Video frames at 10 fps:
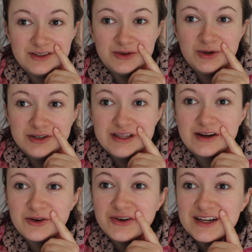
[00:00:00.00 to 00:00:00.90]
You heard
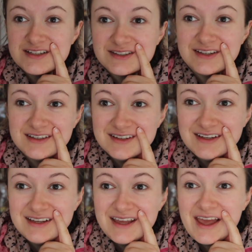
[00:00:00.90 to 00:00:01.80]
that correctly.
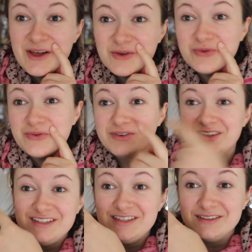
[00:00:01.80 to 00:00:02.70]
Elf
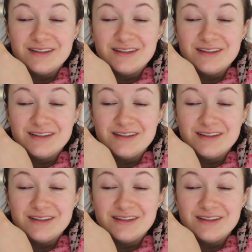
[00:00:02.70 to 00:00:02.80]
dealer.